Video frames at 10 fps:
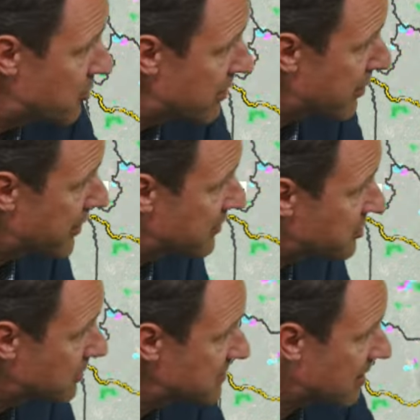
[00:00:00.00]
where the
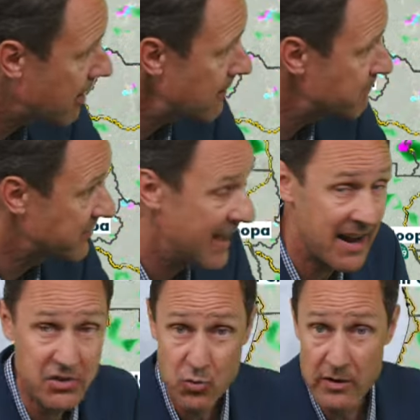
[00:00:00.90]
thunderstorms are?
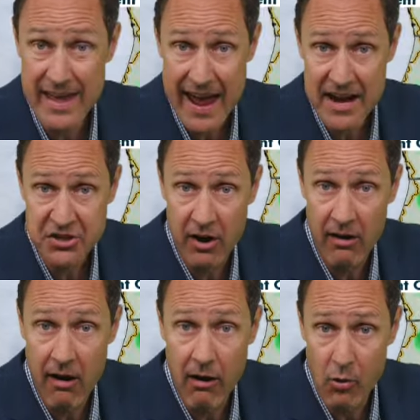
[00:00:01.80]
That's where the
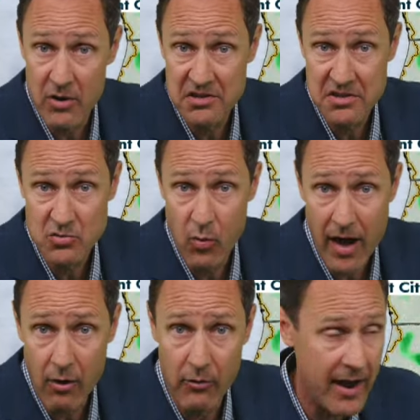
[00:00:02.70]
HRR was as
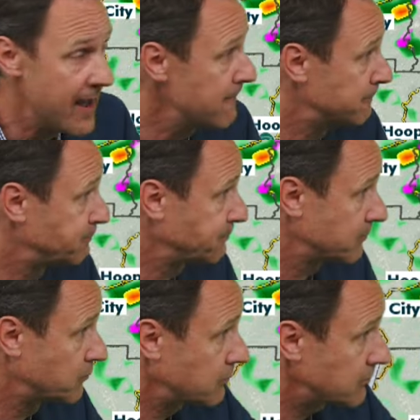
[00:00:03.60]
well, right?
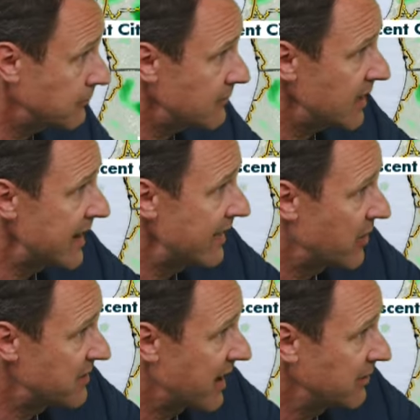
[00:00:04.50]

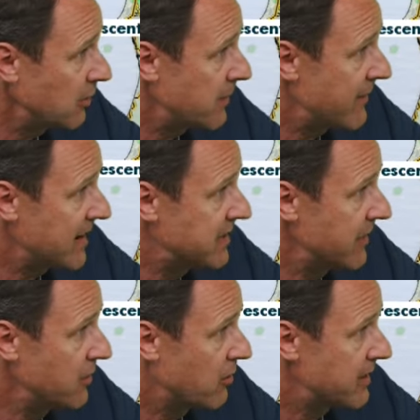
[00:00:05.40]
There's that little bit of
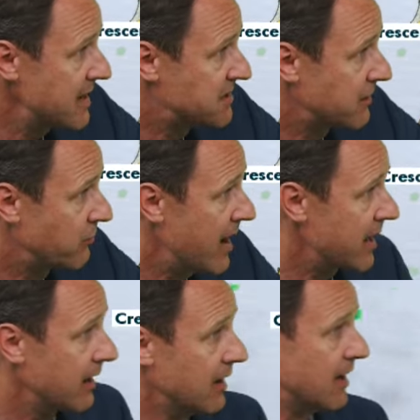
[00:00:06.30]
activity northeast of Reading.